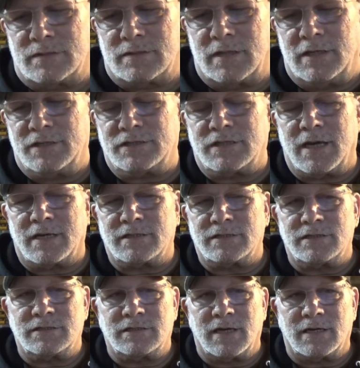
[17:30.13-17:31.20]
East
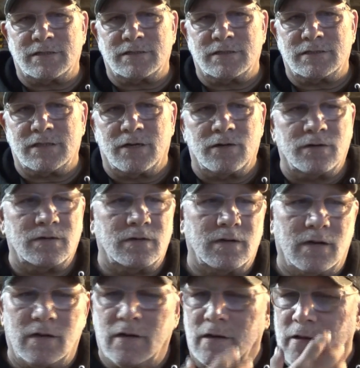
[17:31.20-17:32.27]
Texas here,
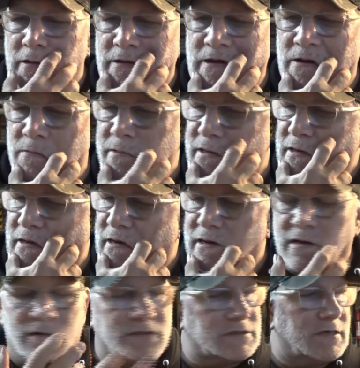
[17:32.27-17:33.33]
it'll be
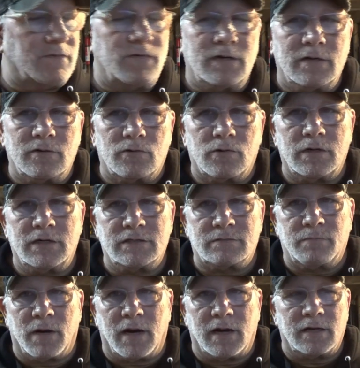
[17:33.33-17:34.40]
70 degrees
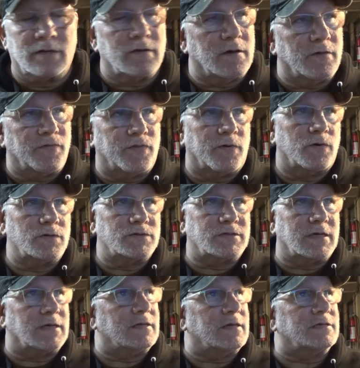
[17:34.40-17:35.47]
by
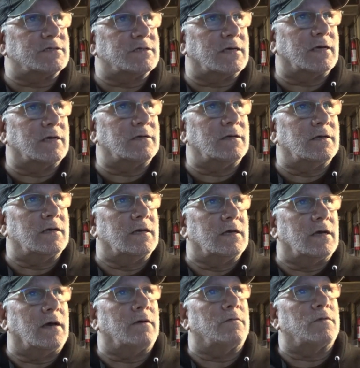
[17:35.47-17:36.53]
Thursday, they say.
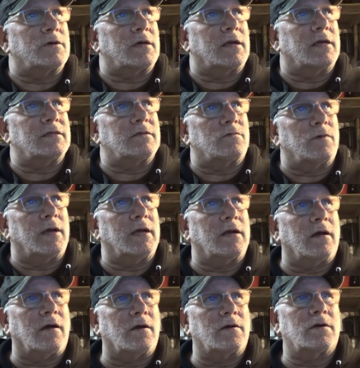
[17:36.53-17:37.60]
I'm looking at the
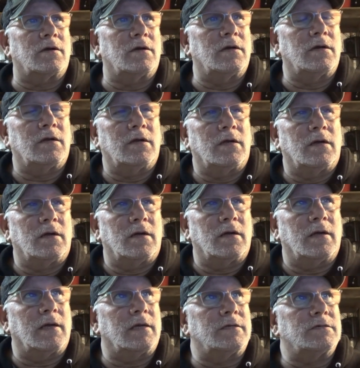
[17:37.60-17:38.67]
radar,
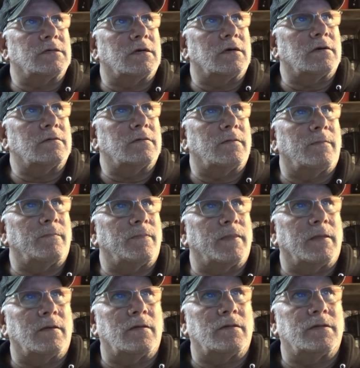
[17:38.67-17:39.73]
and
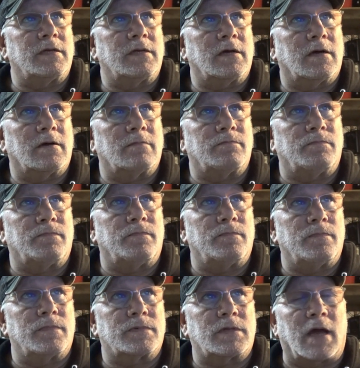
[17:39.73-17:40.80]
the
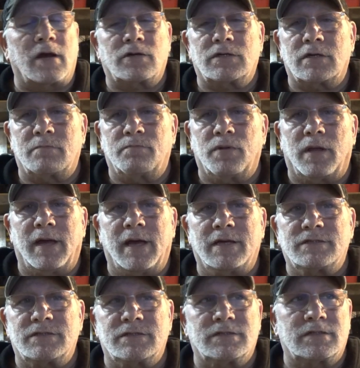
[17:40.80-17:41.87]
Arctic
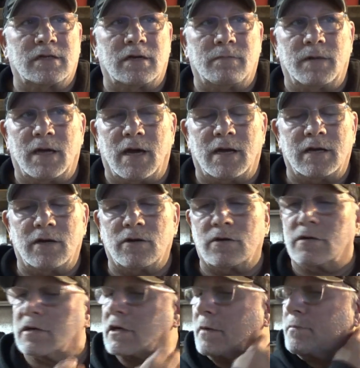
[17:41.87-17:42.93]
blast is going to be out of here in
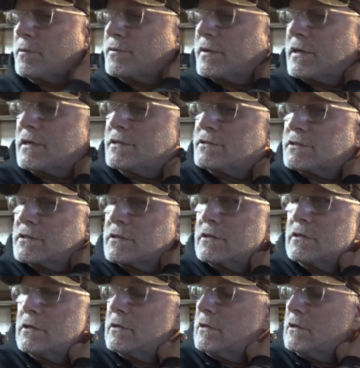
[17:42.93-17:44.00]
a couple days.
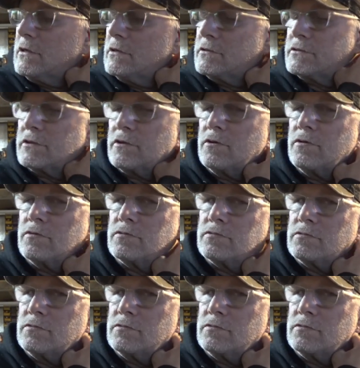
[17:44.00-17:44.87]
So,